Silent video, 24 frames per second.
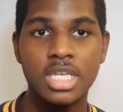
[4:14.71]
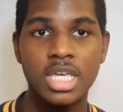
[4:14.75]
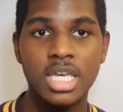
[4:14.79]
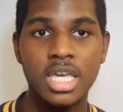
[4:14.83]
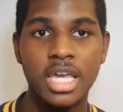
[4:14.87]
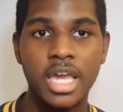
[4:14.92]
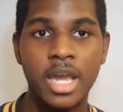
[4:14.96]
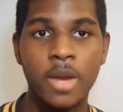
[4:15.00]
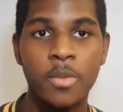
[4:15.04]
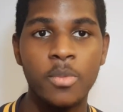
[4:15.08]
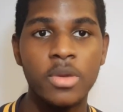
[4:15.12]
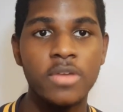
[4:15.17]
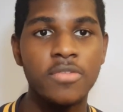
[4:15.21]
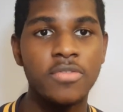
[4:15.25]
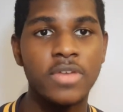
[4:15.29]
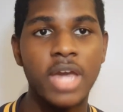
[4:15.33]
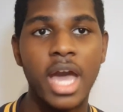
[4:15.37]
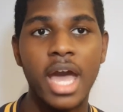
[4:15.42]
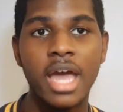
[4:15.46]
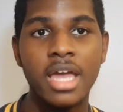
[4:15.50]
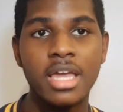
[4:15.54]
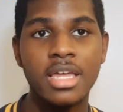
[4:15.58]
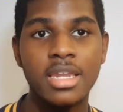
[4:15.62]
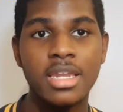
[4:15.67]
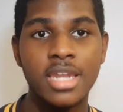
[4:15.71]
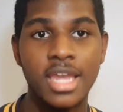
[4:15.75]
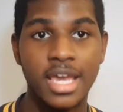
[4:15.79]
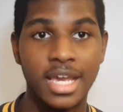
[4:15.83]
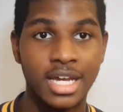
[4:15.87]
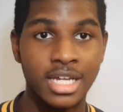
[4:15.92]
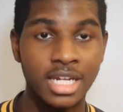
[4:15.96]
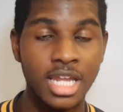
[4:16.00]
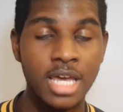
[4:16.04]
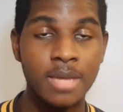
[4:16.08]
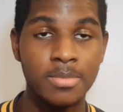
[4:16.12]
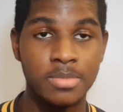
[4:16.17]
and we've gotten a
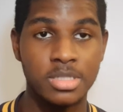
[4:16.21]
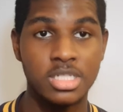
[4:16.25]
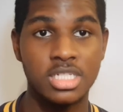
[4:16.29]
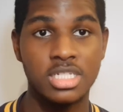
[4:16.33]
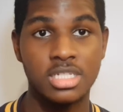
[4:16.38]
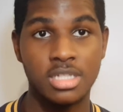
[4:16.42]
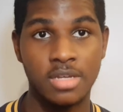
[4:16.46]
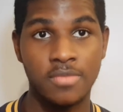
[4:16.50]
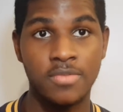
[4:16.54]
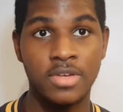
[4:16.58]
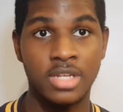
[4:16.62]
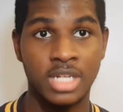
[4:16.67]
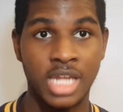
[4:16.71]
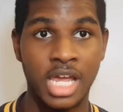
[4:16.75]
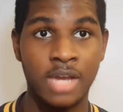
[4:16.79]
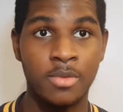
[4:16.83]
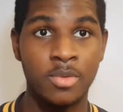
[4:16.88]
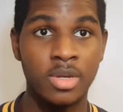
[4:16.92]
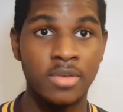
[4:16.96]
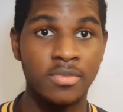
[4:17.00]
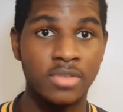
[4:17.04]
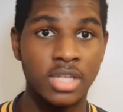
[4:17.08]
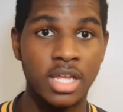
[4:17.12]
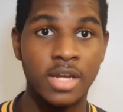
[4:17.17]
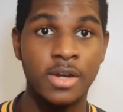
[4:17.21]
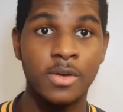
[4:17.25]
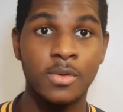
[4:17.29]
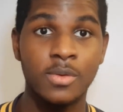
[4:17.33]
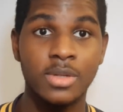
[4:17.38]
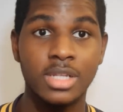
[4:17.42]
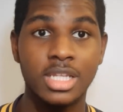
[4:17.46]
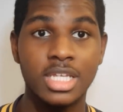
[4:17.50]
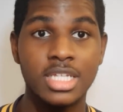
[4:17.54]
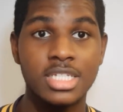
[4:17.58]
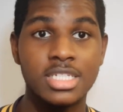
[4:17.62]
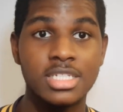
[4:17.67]
glimpse of it. Like we've
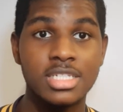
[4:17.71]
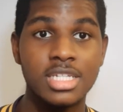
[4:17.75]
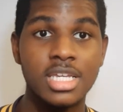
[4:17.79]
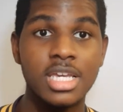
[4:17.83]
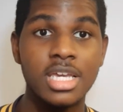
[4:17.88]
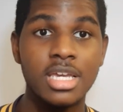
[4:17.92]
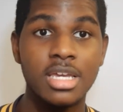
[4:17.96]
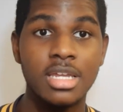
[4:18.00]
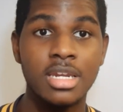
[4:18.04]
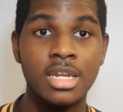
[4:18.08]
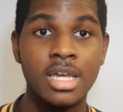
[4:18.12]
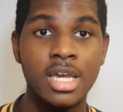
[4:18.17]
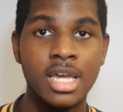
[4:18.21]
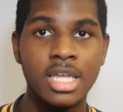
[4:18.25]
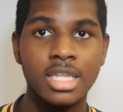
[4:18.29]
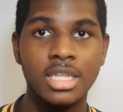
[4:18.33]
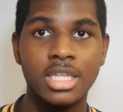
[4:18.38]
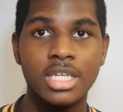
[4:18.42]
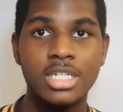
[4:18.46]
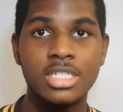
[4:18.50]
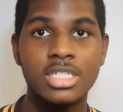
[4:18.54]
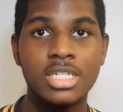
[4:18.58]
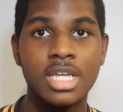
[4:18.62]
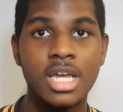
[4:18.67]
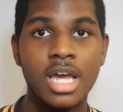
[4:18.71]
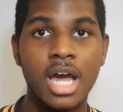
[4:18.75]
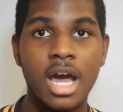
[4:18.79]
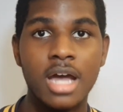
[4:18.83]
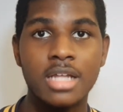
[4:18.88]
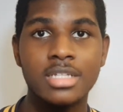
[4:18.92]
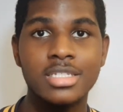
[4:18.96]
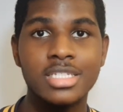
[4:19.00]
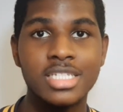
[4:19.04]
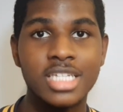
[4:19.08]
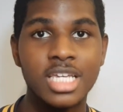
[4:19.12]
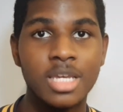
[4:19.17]
literally seen this
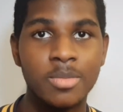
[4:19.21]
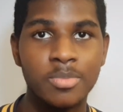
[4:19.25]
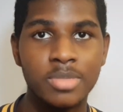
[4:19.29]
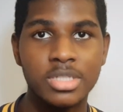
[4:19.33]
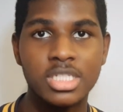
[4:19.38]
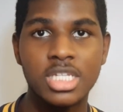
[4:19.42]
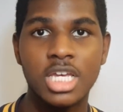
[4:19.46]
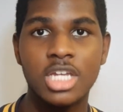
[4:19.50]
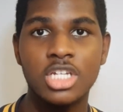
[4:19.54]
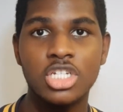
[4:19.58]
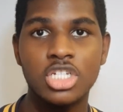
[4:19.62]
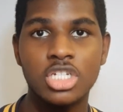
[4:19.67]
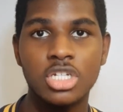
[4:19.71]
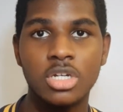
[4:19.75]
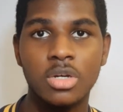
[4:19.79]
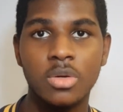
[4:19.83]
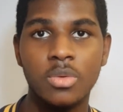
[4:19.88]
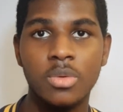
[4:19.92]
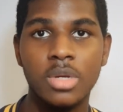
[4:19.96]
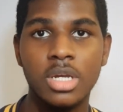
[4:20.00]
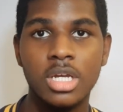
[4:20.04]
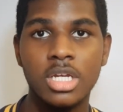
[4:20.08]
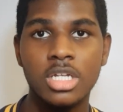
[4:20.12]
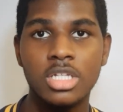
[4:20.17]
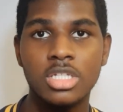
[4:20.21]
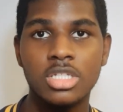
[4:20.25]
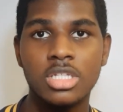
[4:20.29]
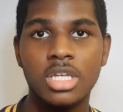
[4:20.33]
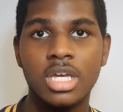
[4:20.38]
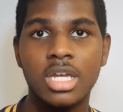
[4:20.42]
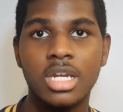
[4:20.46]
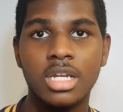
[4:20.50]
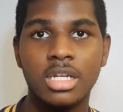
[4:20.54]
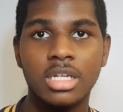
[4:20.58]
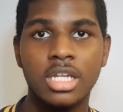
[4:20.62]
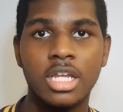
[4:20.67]
unseen potential
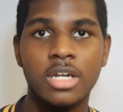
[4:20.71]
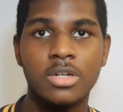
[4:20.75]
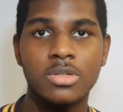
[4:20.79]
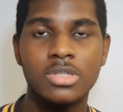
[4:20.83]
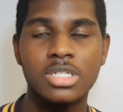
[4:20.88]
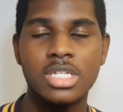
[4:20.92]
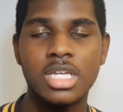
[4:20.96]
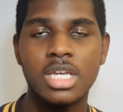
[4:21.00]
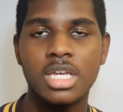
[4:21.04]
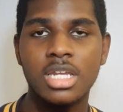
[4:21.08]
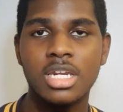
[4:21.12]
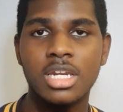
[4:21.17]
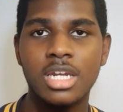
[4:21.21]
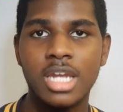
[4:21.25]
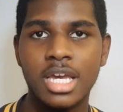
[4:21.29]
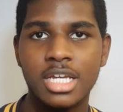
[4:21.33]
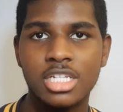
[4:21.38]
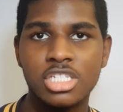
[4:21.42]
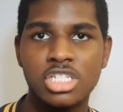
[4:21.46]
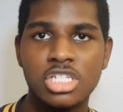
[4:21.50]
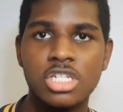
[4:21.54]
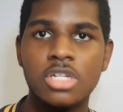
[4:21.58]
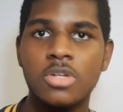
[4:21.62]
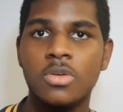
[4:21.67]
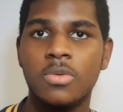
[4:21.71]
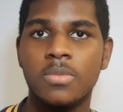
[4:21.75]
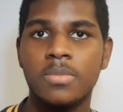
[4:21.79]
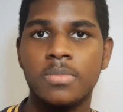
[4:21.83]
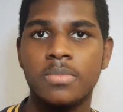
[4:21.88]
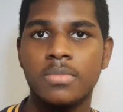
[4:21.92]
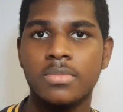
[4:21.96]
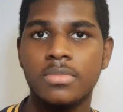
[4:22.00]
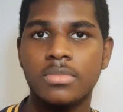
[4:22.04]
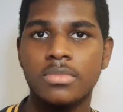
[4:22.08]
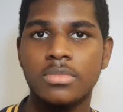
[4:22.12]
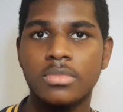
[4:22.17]
in a little scene in X2.
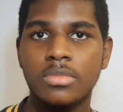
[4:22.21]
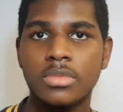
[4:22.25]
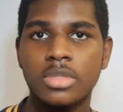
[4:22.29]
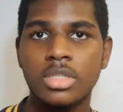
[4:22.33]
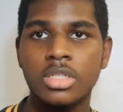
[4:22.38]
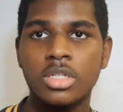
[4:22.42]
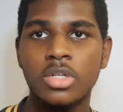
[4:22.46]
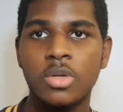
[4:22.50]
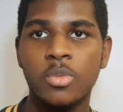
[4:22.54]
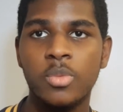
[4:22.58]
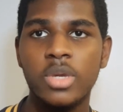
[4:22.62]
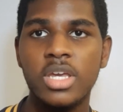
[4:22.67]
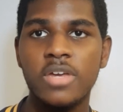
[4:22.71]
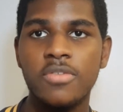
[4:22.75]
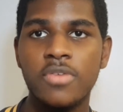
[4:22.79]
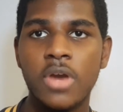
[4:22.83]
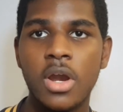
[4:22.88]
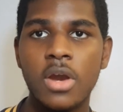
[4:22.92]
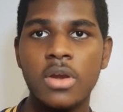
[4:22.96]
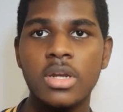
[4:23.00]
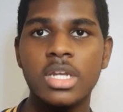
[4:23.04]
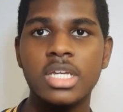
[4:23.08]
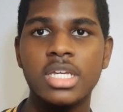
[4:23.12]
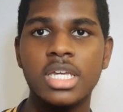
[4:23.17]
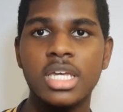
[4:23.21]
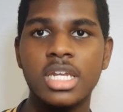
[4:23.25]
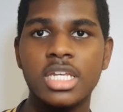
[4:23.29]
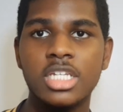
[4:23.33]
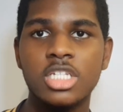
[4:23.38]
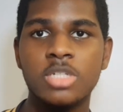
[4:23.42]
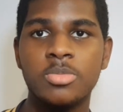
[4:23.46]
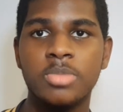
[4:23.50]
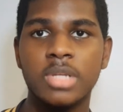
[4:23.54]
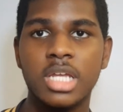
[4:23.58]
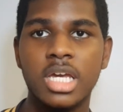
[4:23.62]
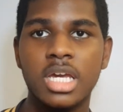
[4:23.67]
We have heard it get
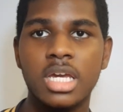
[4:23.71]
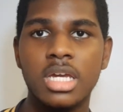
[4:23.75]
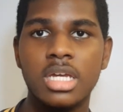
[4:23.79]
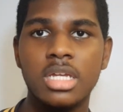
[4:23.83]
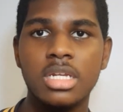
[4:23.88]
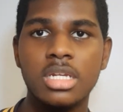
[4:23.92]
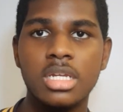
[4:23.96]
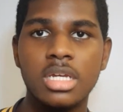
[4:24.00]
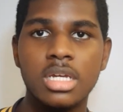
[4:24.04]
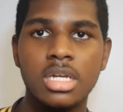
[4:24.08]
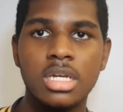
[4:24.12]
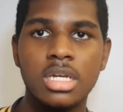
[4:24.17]
explained